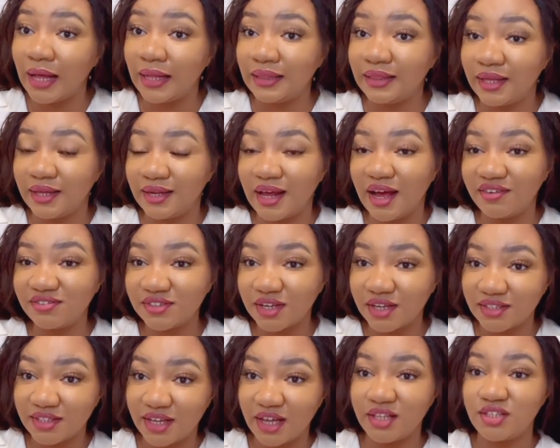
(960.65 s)
And then
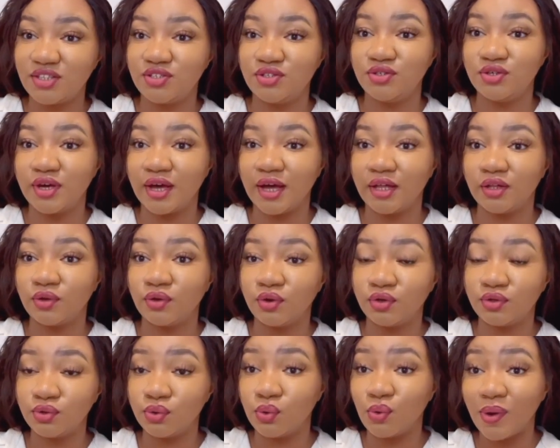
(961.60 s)
after that, you can
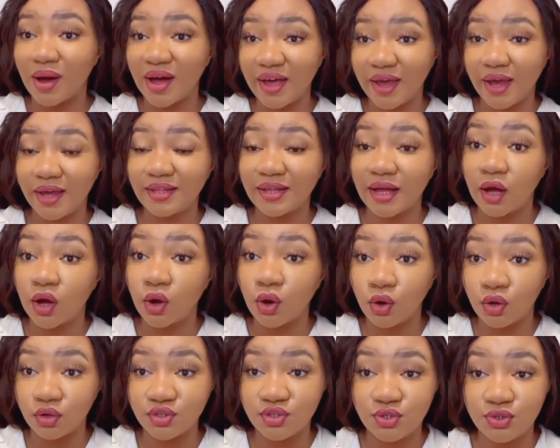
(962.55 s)
go ahead and
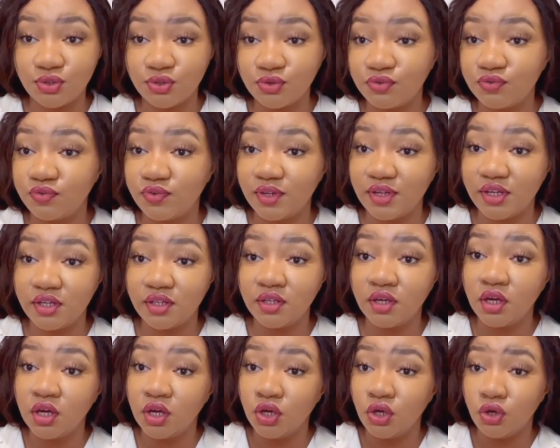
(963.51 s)
continue
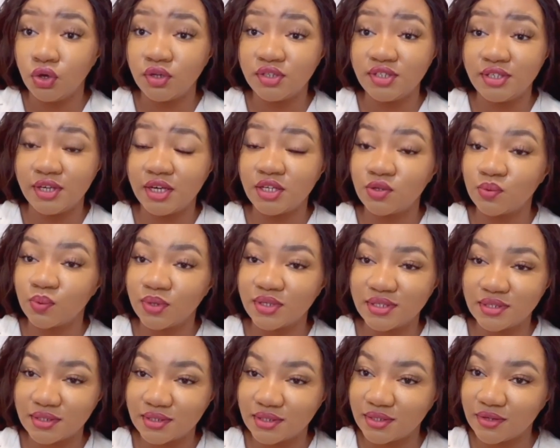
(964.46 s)
filling your
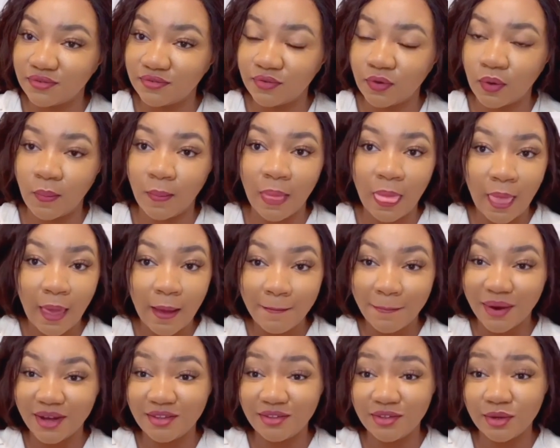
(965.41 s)
DS-160 form.
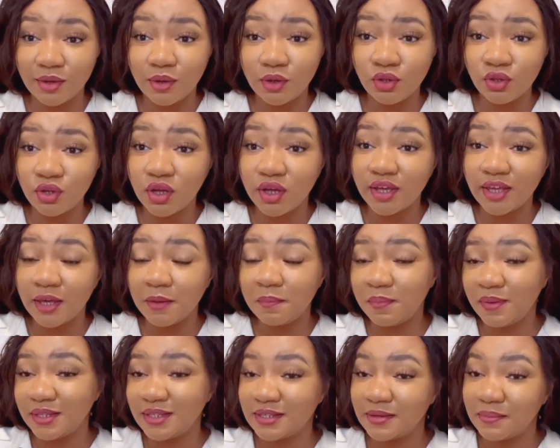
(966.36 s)
But
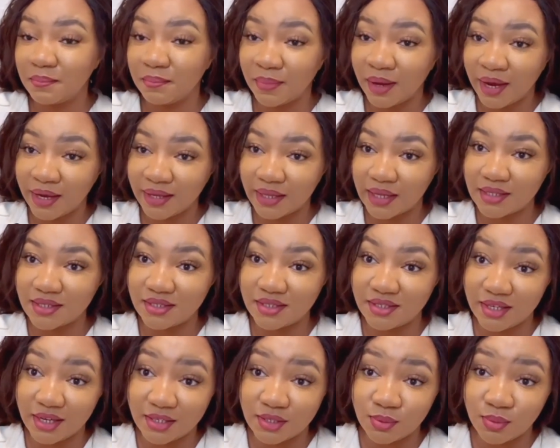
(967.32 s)
keep it in mind that the
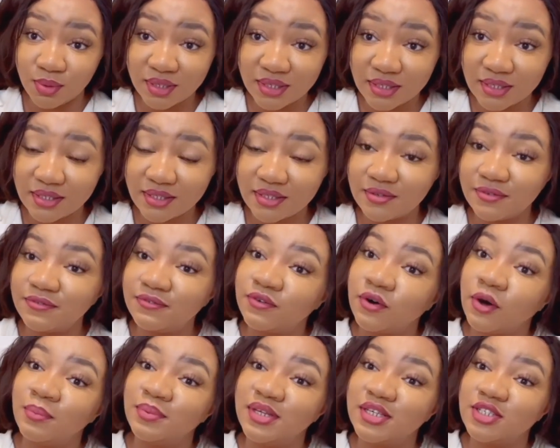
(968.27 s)
DS-160
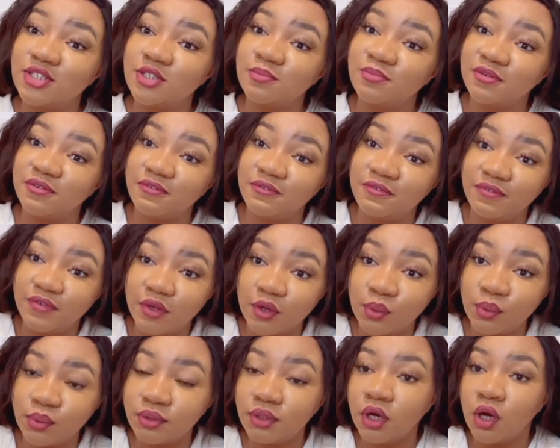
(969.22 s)
form needs to be
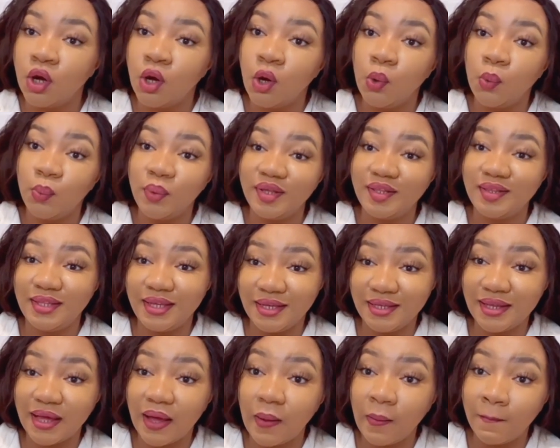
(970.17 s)
filled
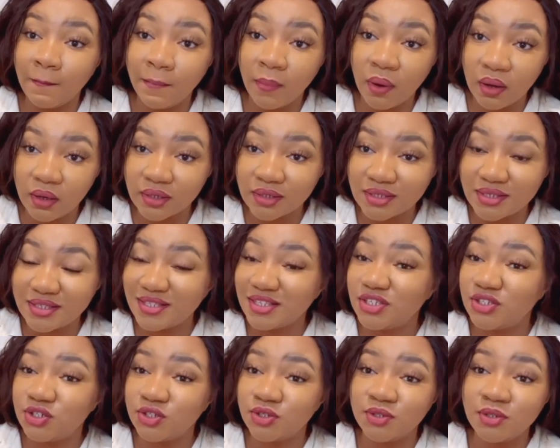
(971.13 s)
within a month.
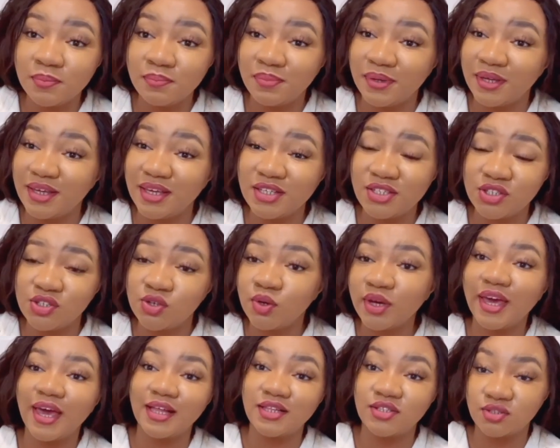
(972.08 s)
It
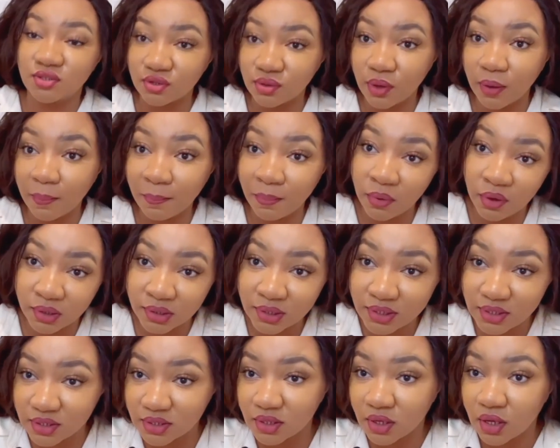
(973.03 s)
shouldn't get to a
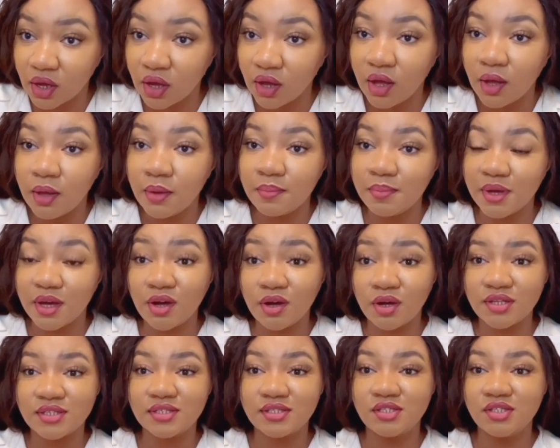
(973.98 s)
month,
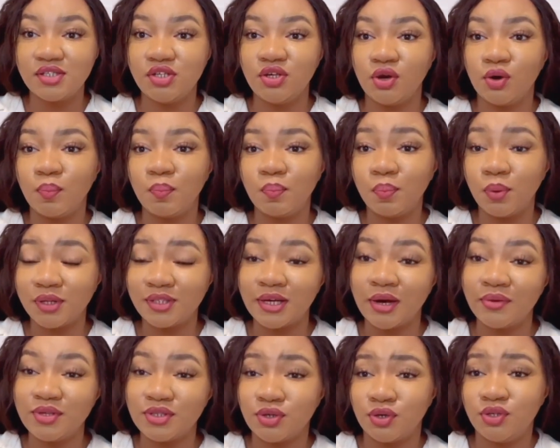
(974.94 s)
because your
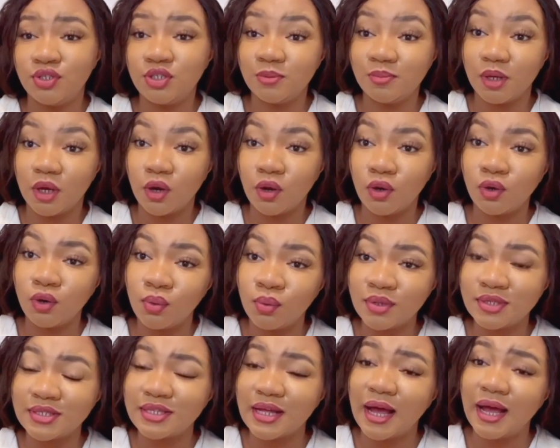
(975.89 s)
portal is going to be
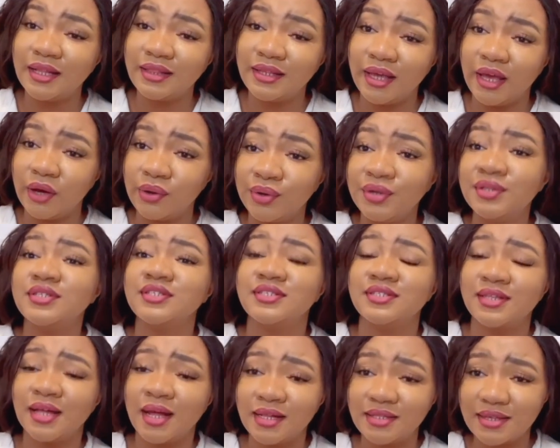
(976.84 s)
closed and then you're going to
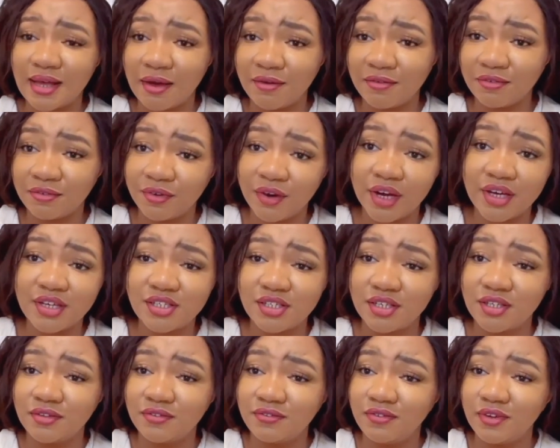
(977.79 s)
start
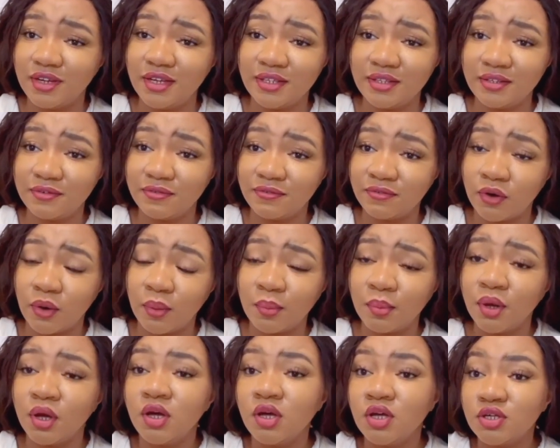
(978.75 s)
afresh in filling the form.
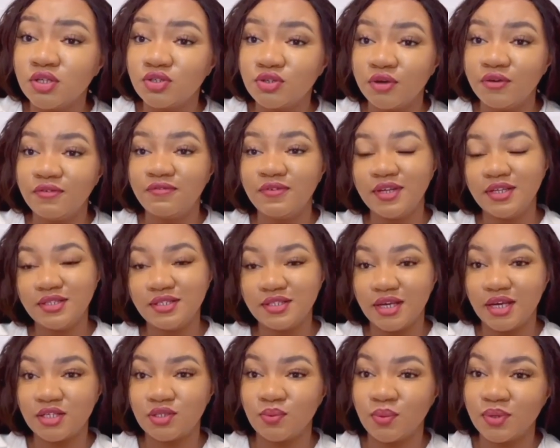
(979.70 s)
So in filling
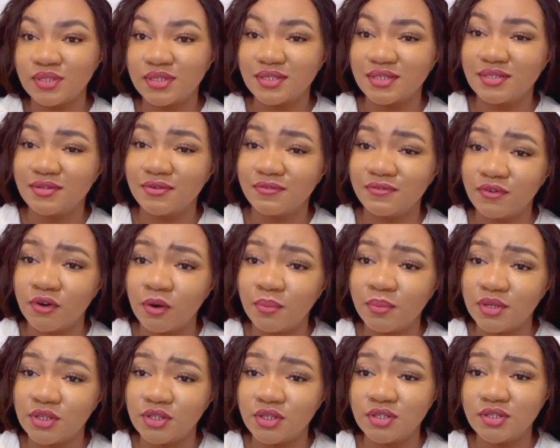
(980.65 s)
the DS-160
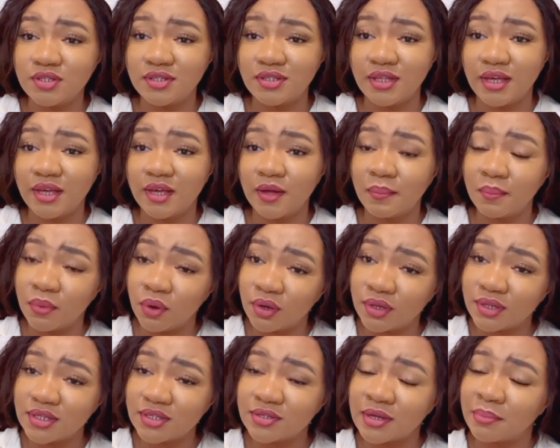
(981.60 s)
form, it needs to take a
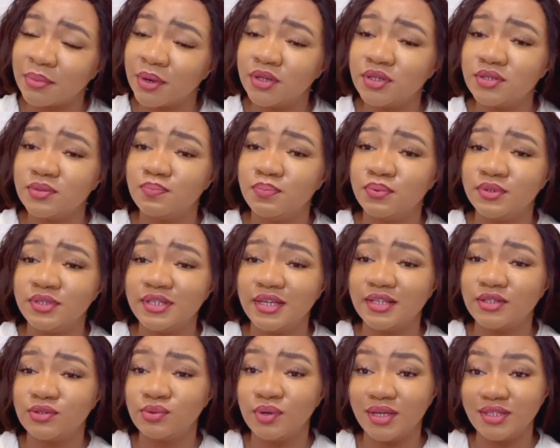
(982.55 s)
month. So I'm going to
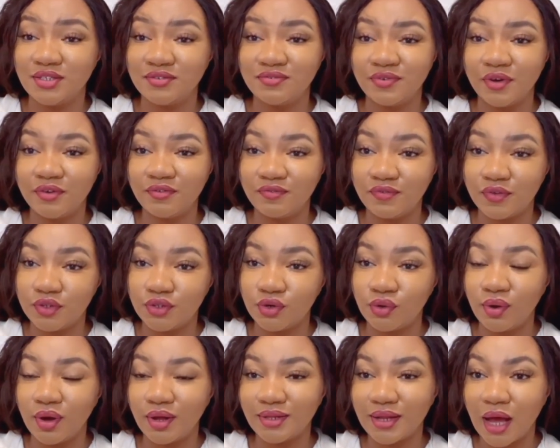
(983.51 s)
do a different
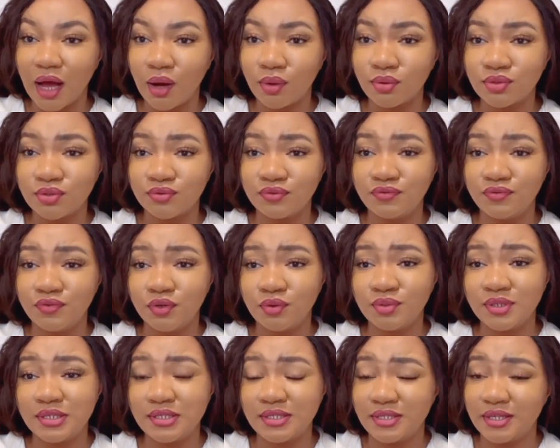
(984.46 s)
video on how to
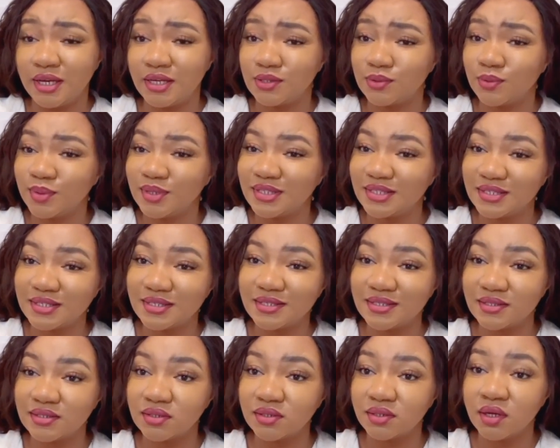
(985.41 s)
fill the
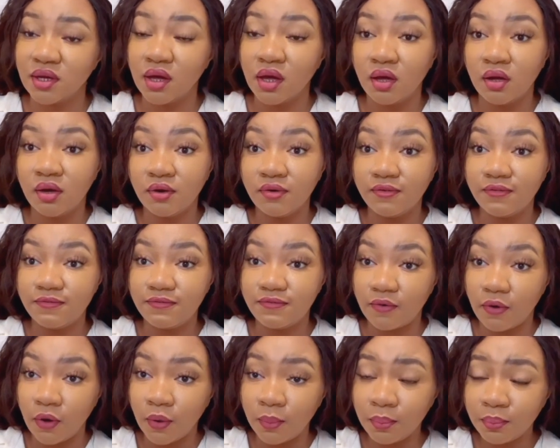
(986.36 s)
DS-160
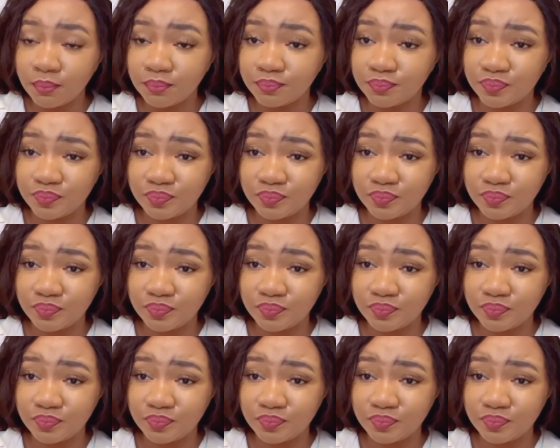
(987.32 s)
form.